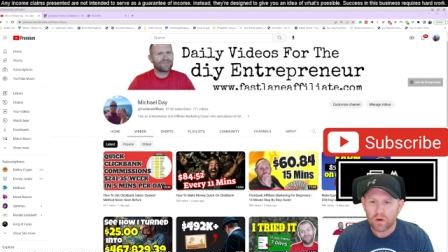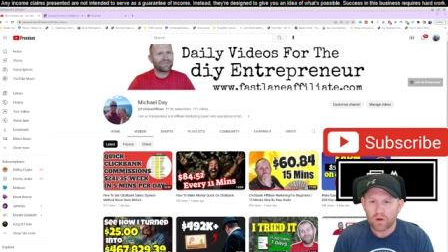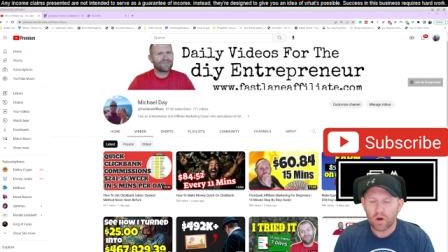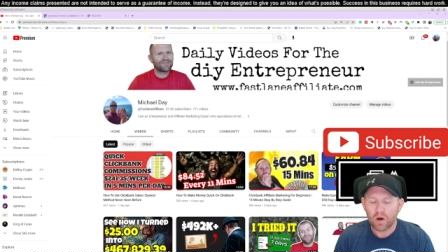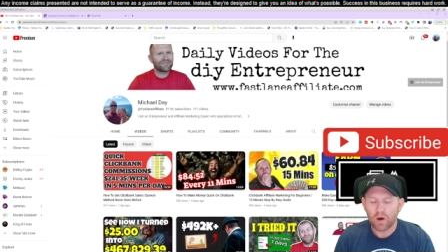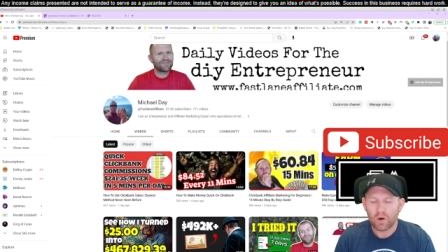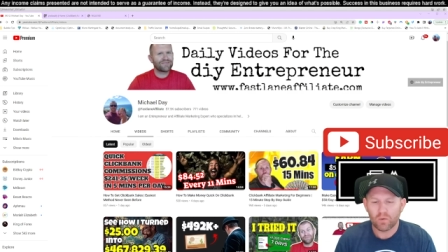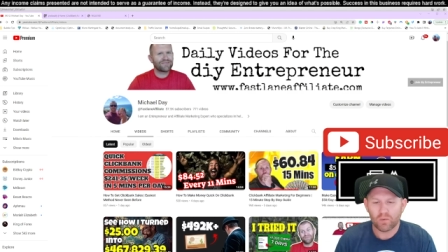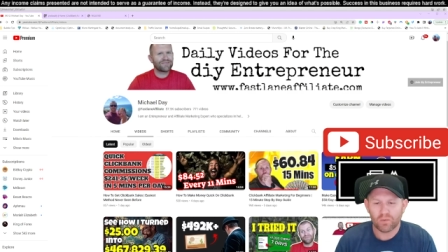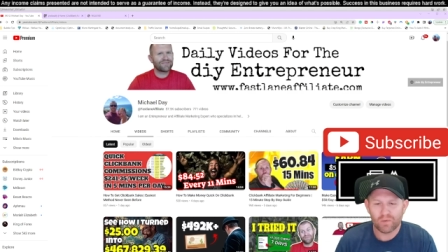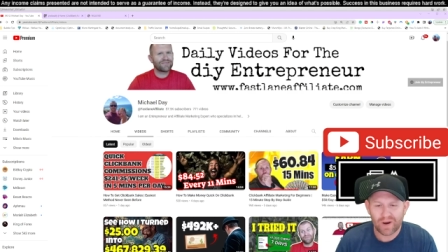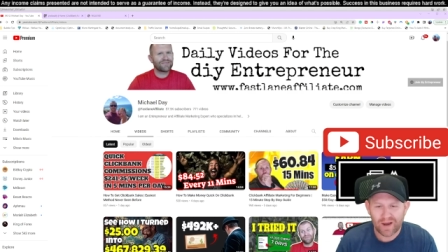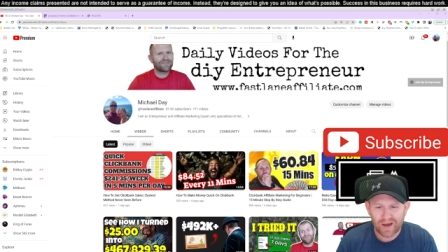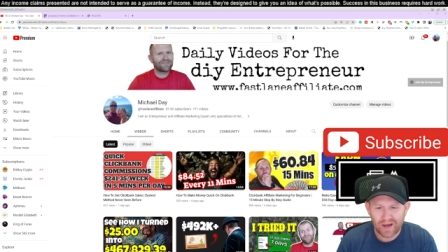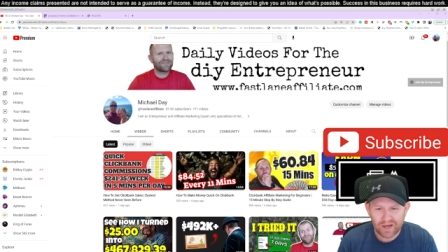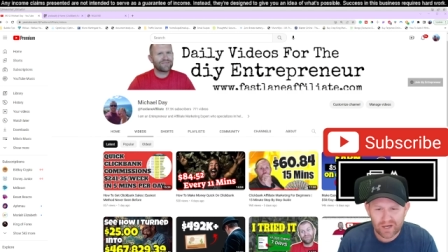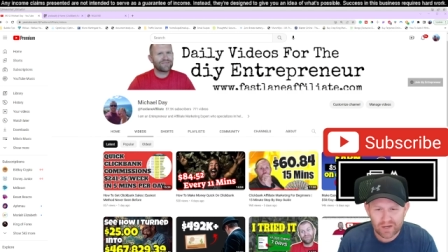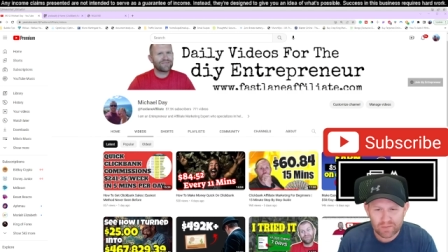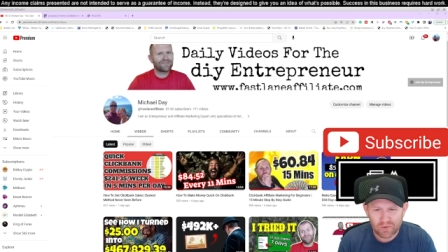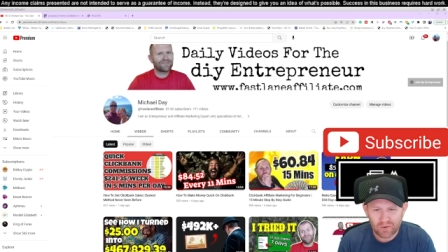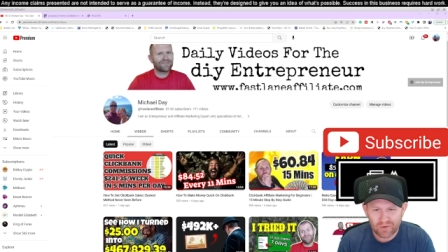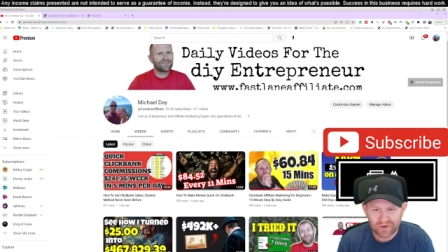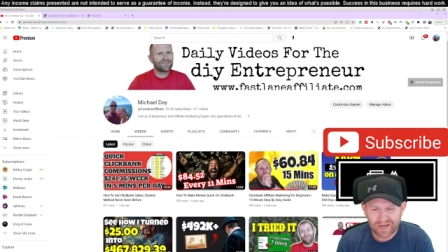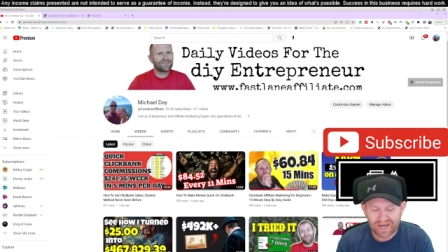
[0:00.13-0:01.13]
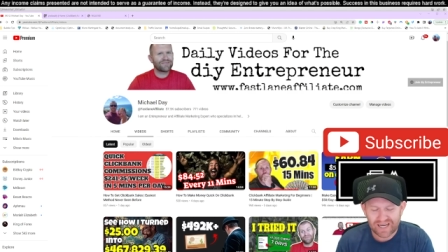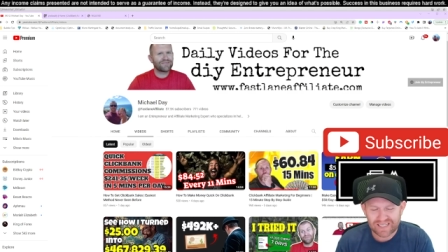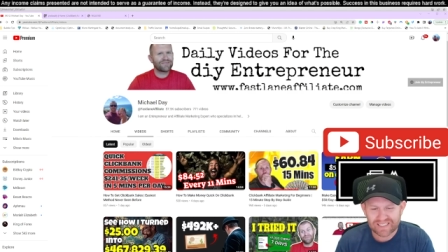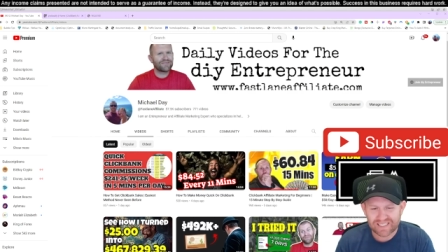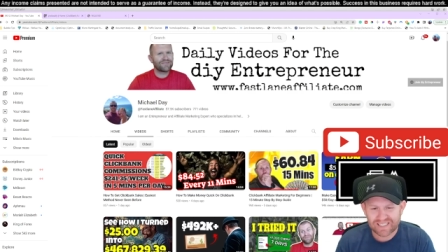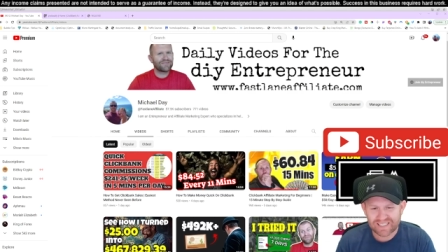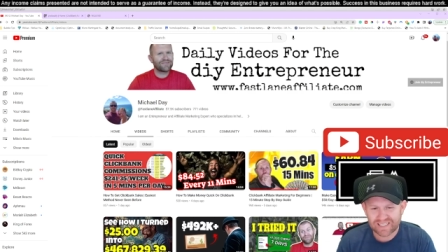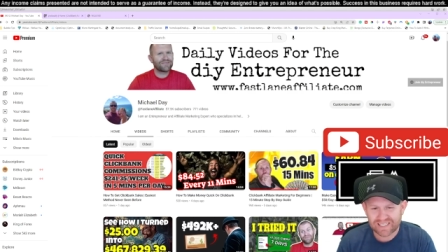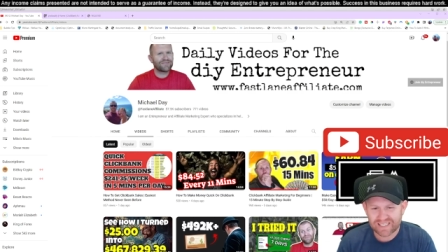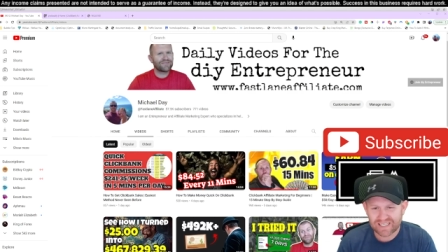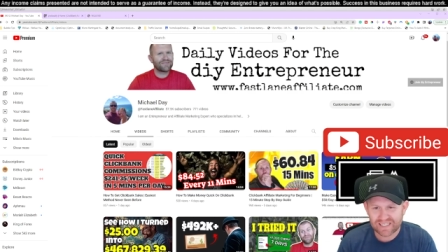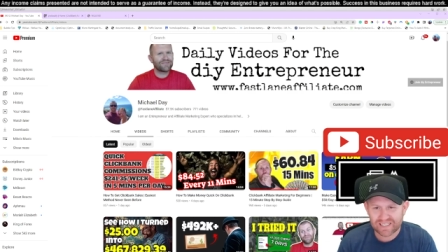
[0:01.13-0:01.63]
All right, come on, guys.
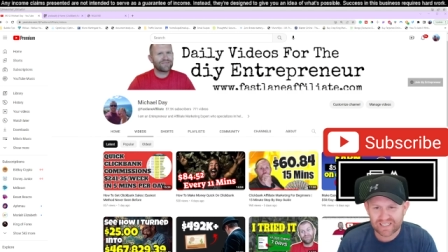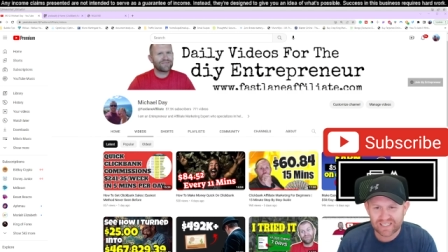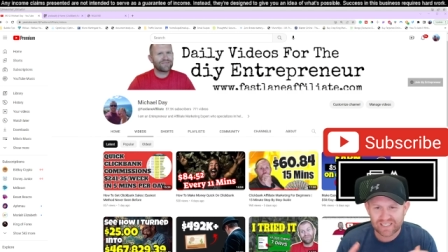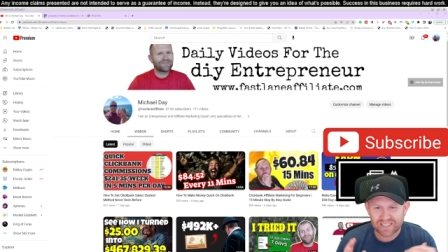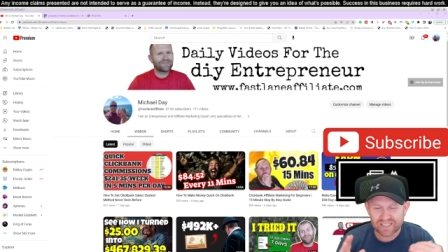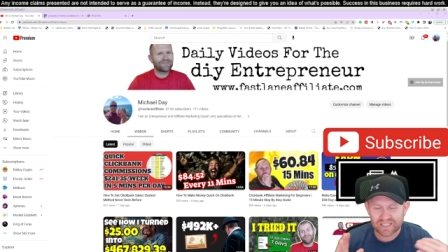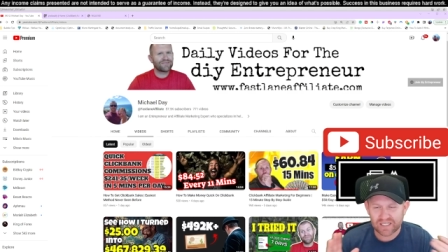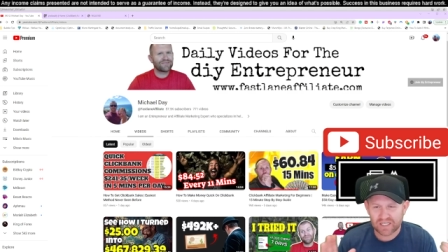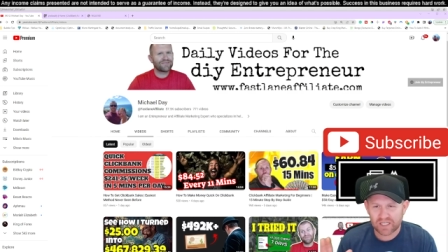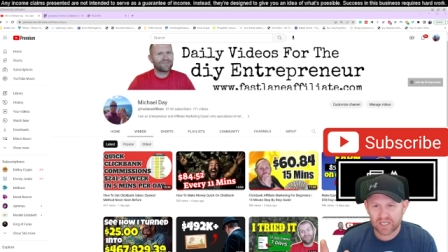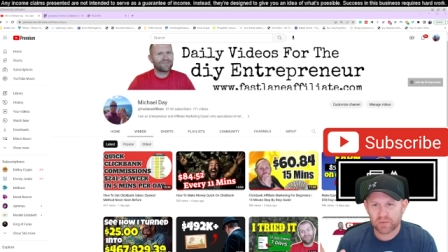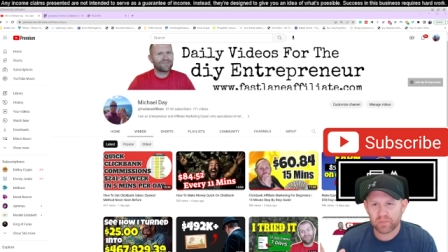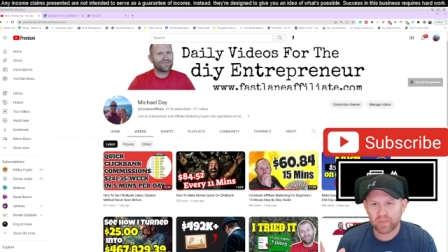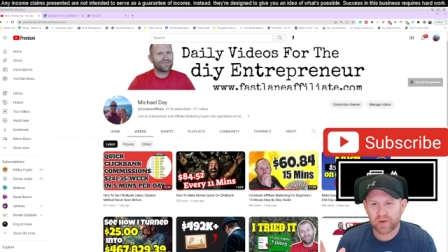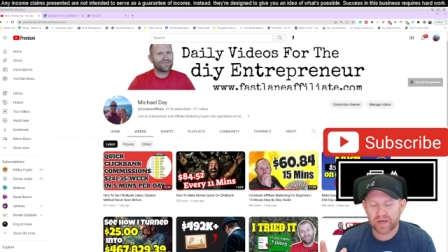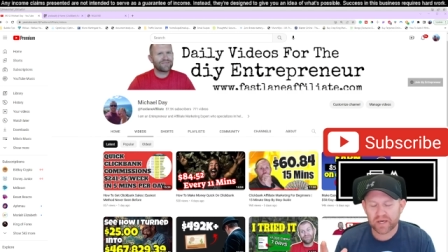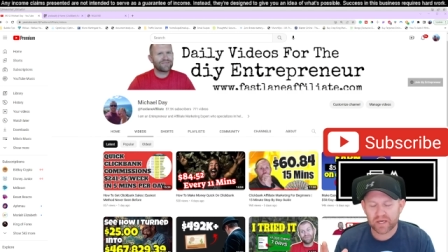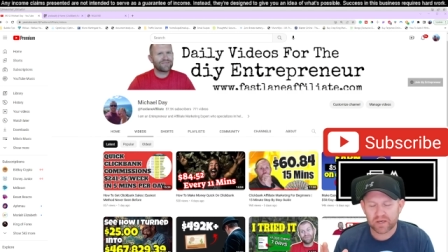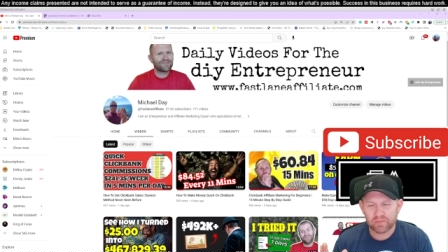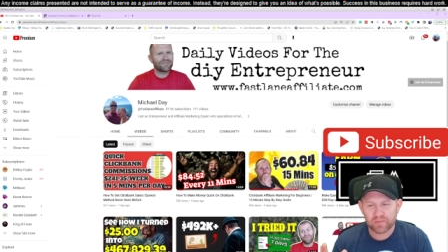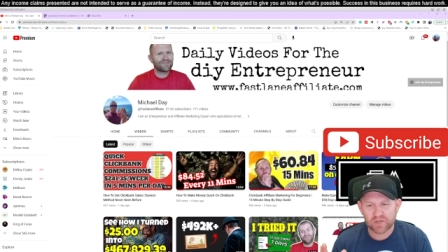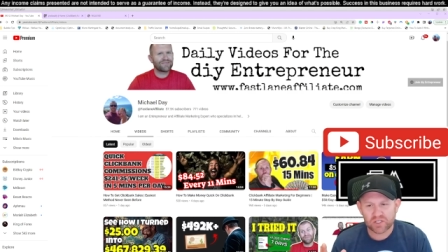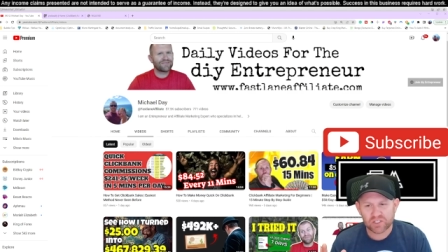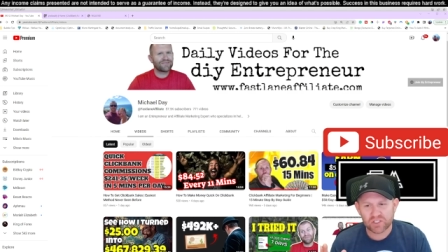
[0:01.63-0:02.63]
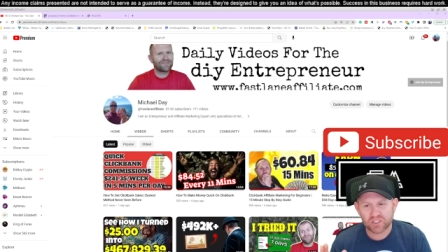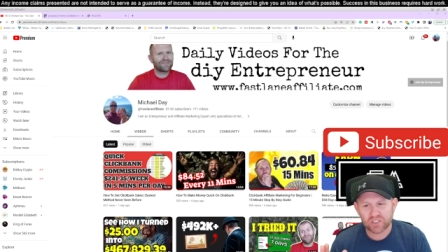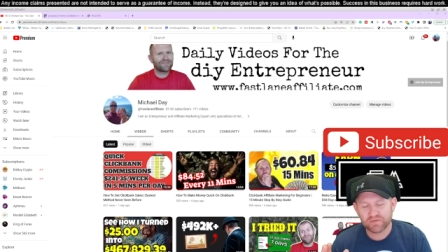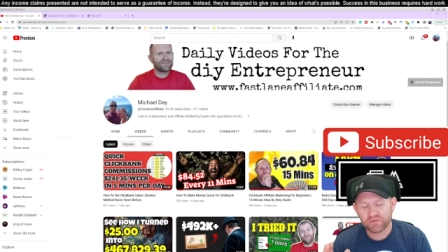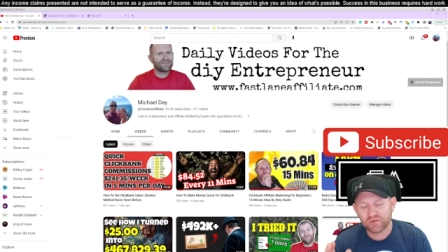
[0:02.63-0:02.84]
Let's get these ClickBank commissions.